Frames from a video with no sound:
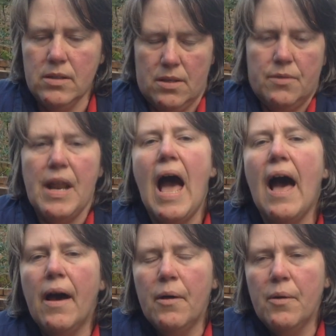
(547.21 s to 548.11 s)
So
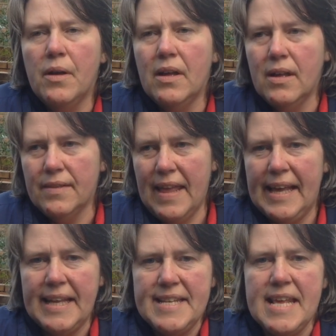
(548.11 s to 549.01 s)
now
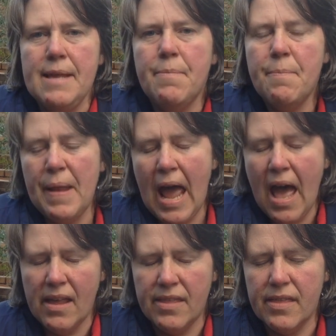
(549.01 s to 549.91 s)
take a deep
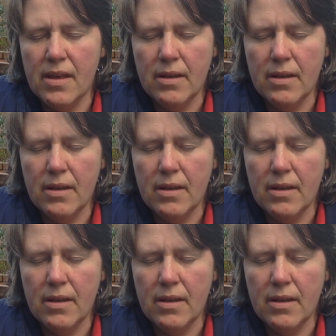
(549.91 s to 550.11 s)
breath